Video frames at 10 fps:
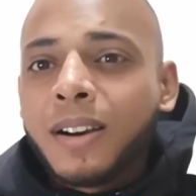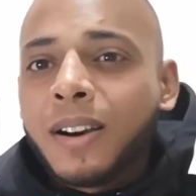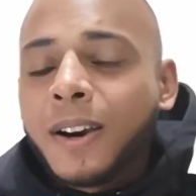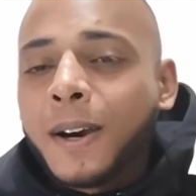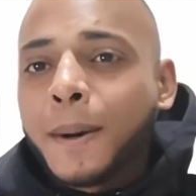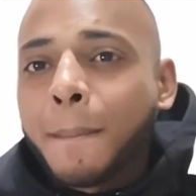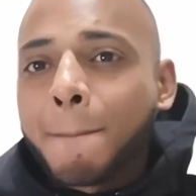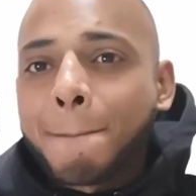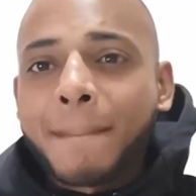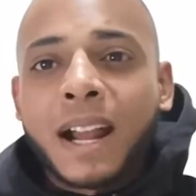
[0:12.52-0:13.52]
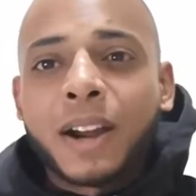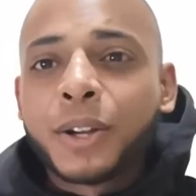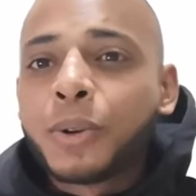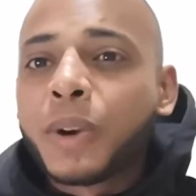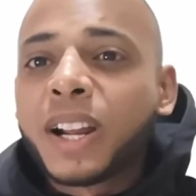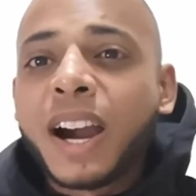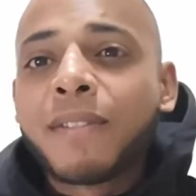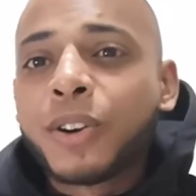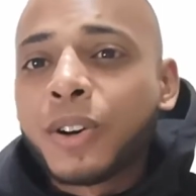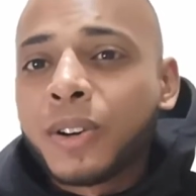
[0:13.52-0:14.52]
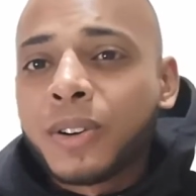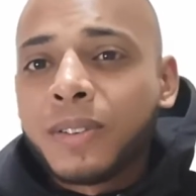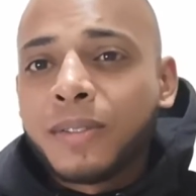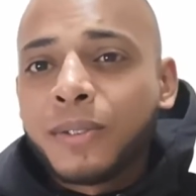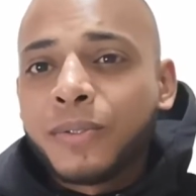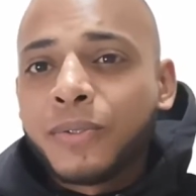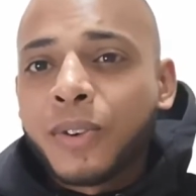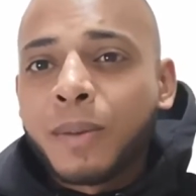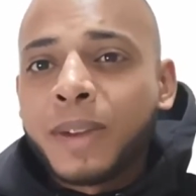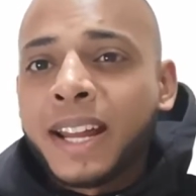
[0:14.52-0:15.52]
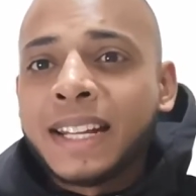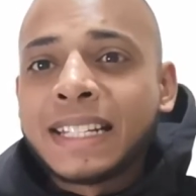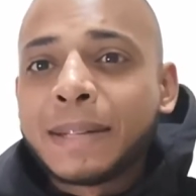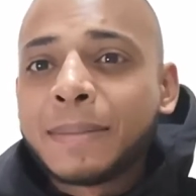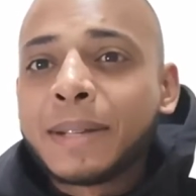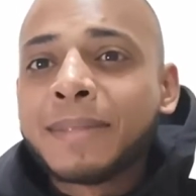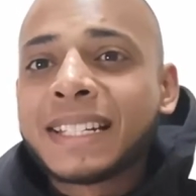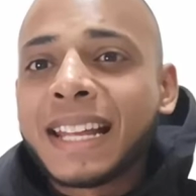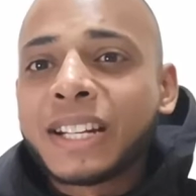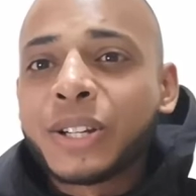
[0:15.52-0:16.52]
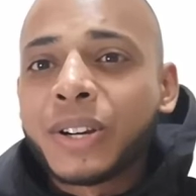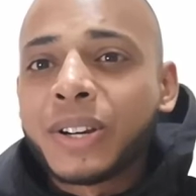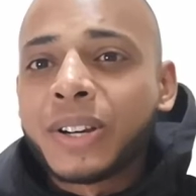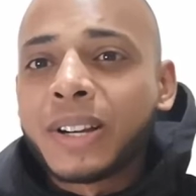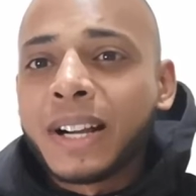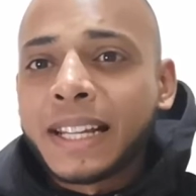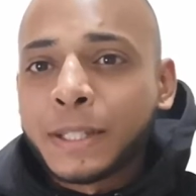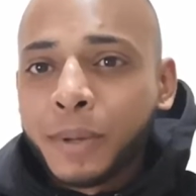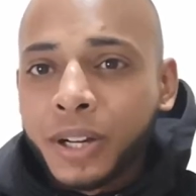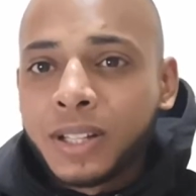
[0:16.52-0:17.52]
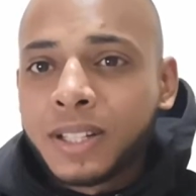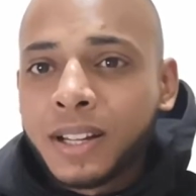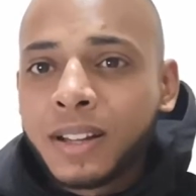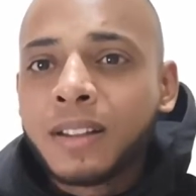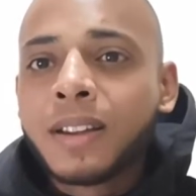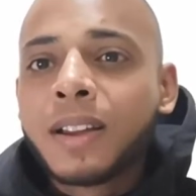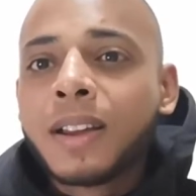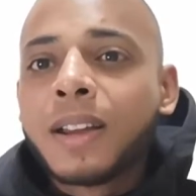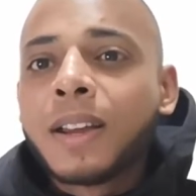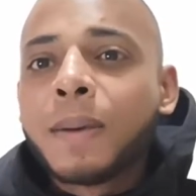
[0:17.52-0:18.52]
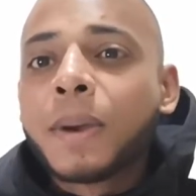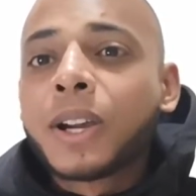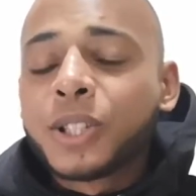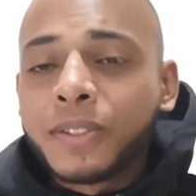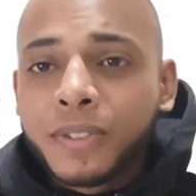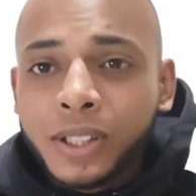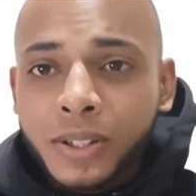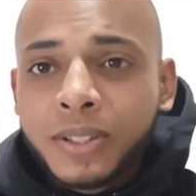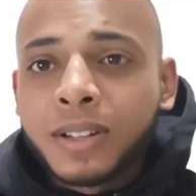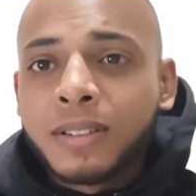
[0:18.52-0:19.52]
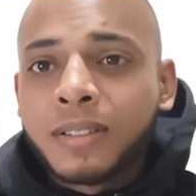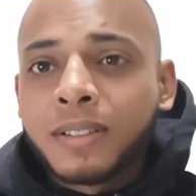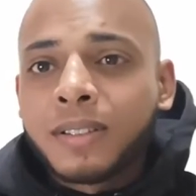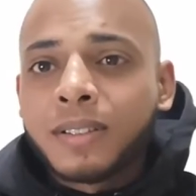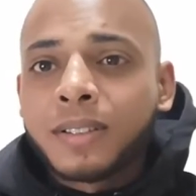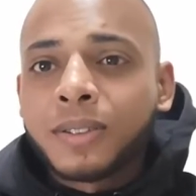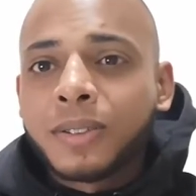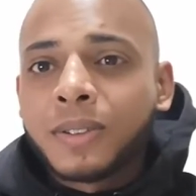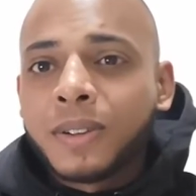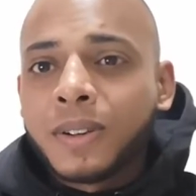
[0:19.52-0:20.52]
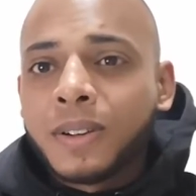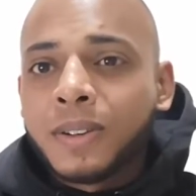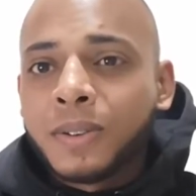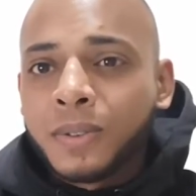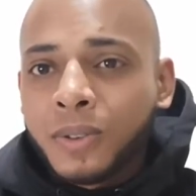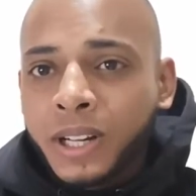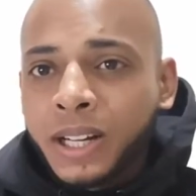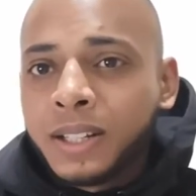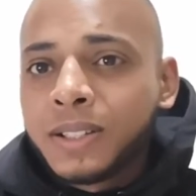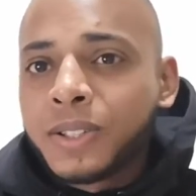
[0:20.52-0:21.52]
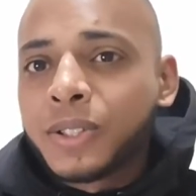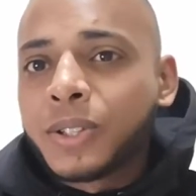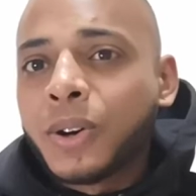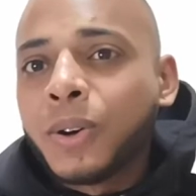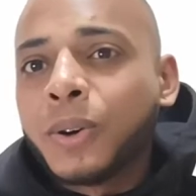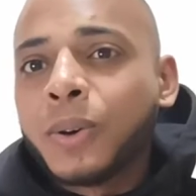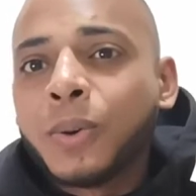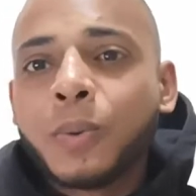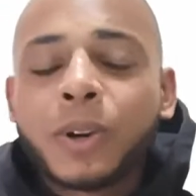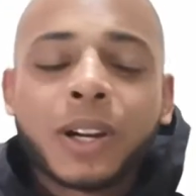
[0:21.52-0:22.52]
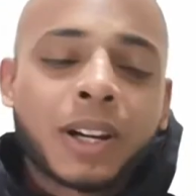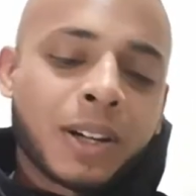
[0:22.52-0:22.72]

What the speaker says: How do you recover from any symptoms that you're experiencing because of gluten, right? So